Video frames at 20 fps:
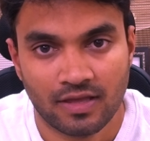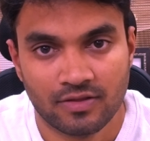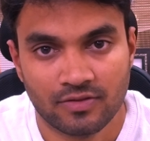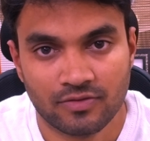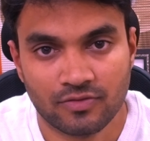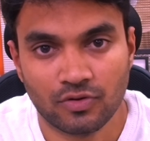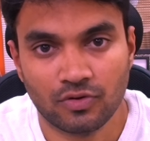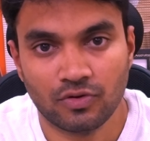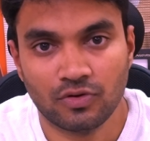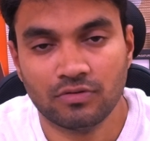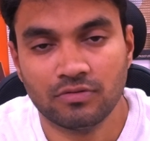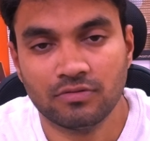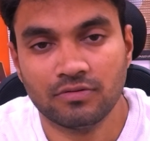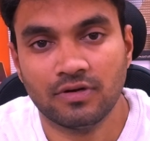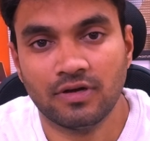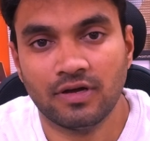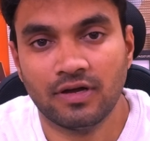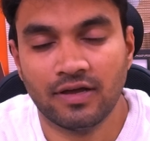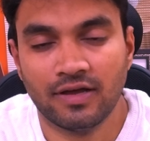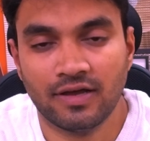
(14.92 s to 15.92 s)
So
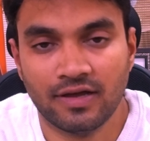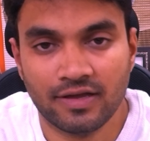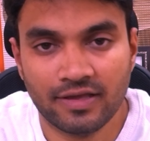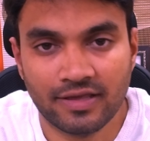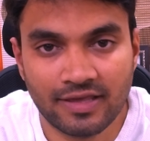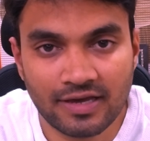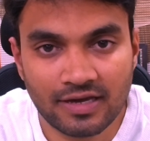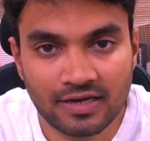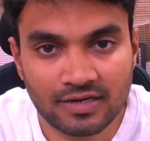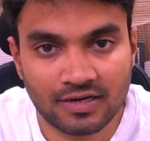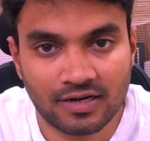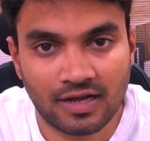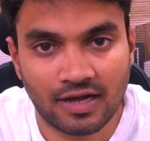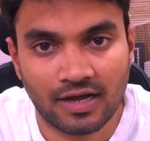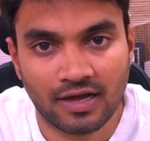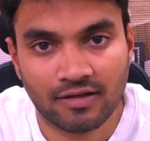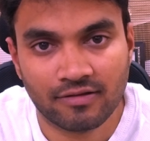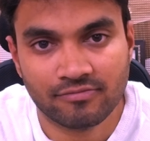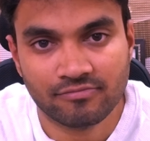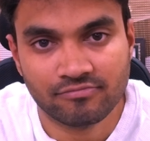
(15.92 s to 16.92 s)
here
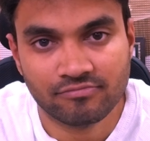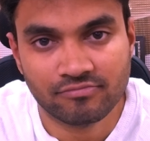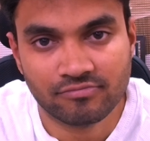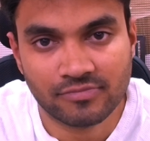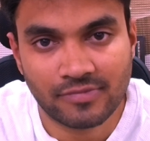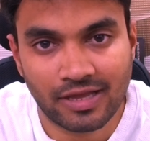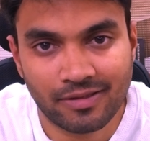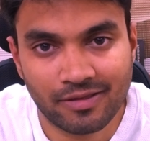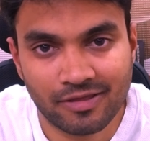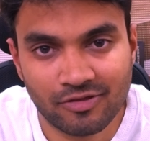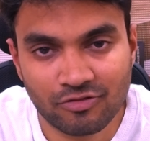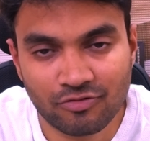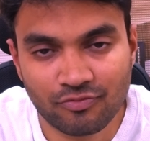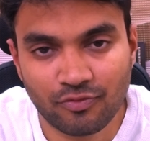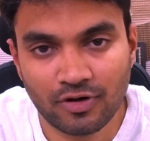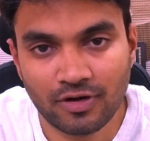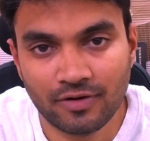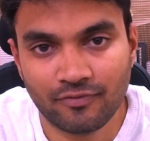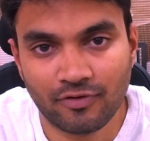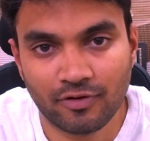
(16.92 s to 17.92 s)
the
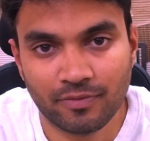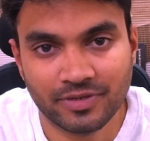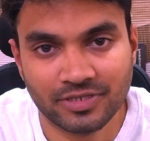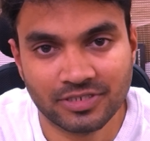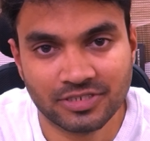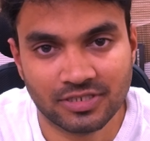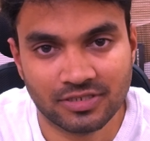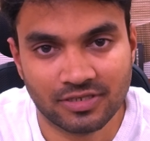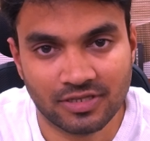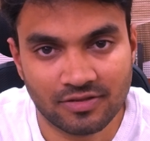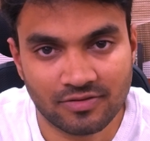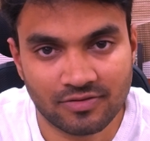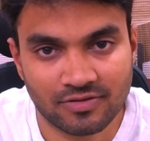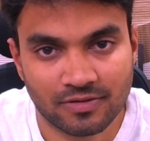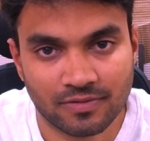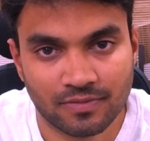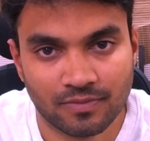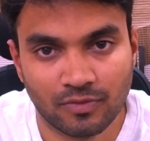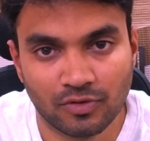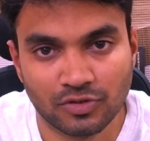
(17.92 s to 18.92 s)
useful information
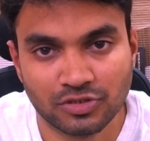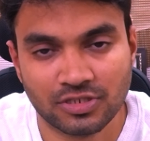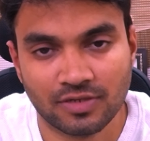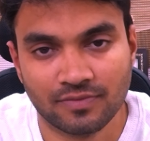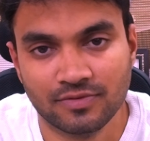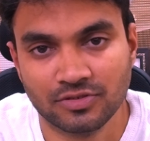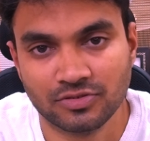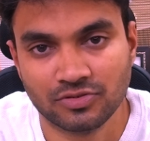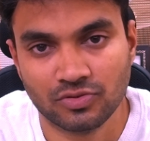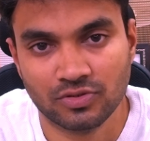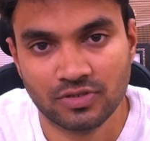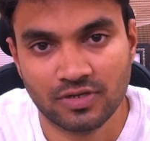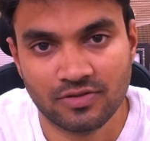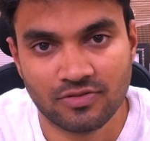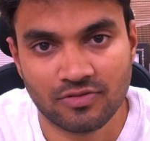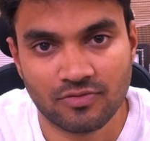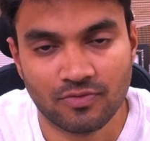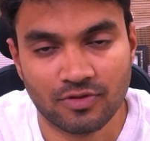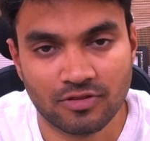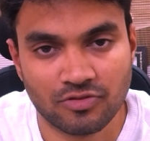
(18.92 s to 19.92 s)
is most of the
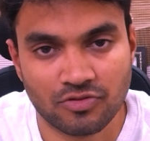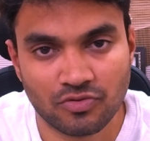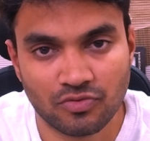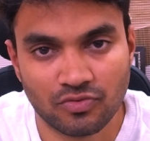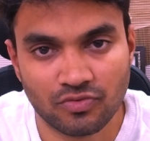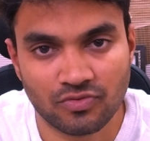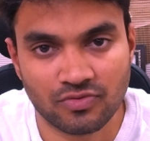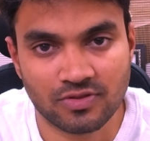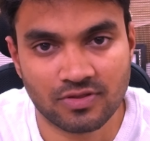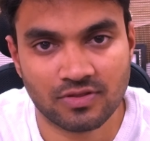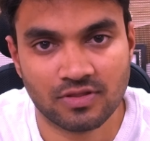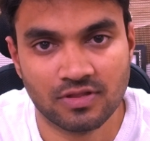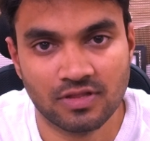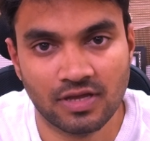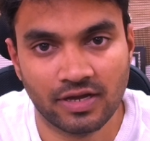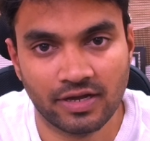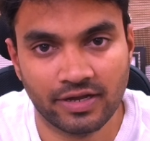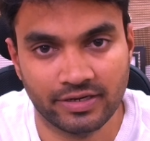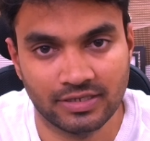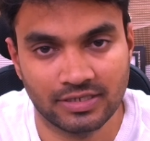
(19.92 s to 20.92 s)
students will choose
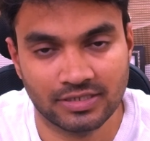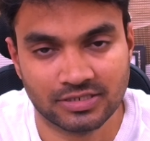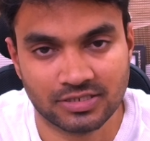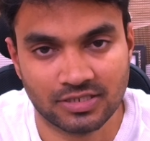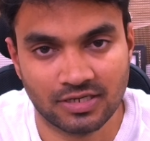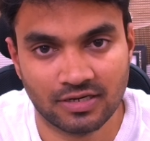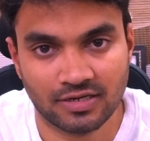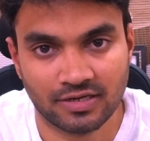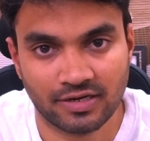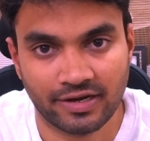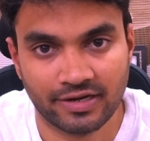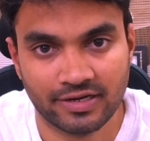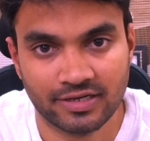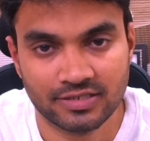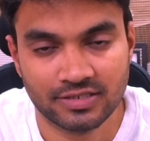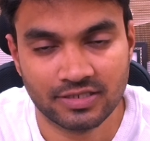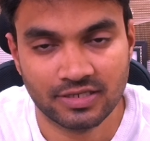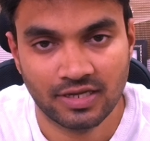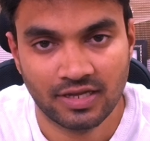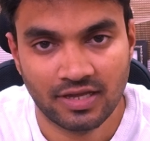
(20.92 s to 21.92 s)
the industrial
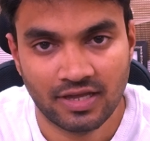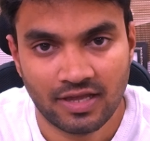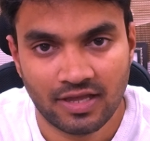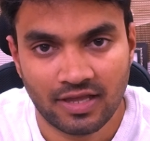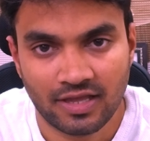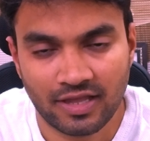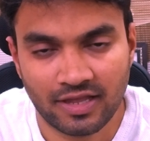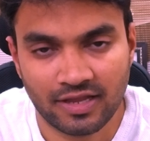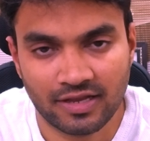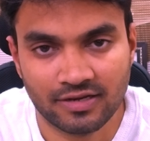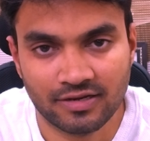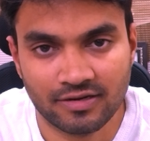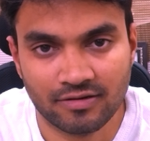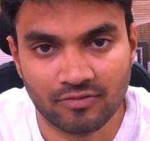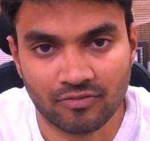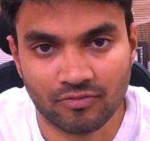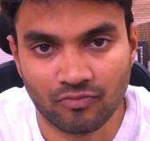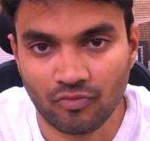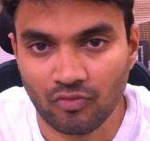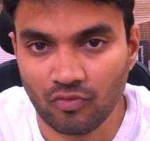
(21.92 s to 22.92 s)
training
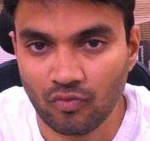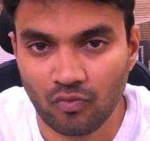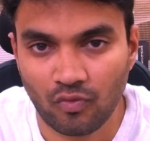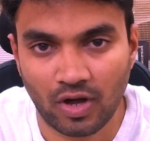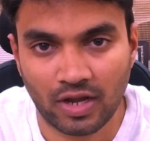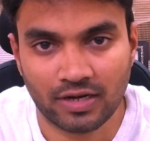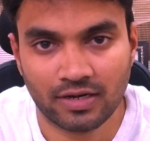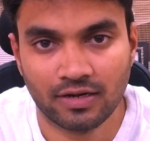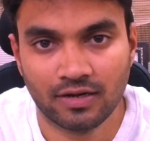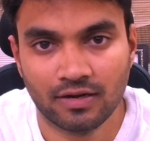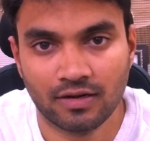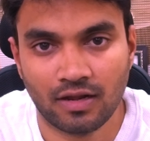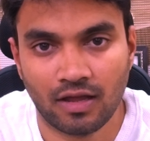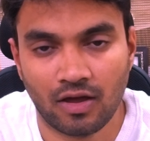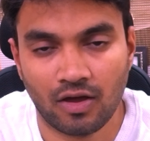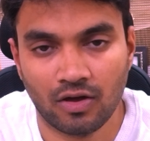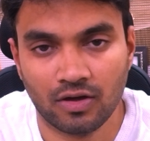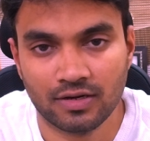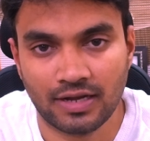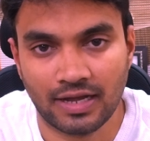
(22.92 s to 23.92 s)
in one
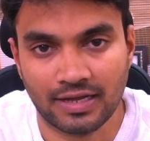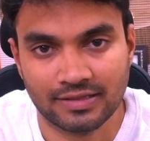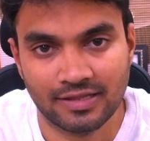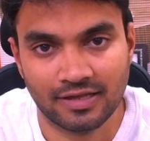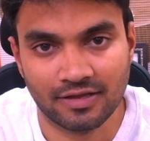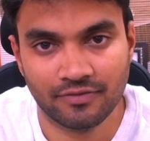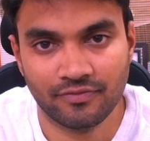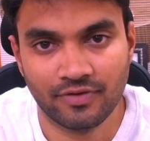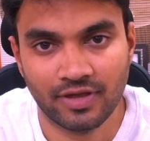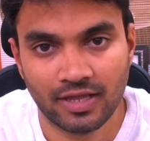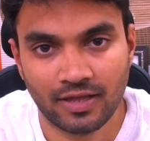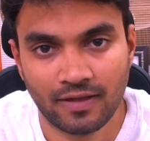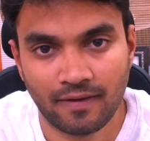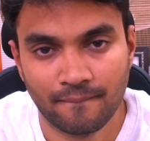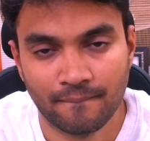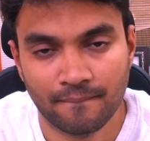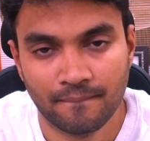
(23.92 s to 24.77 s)
or other way,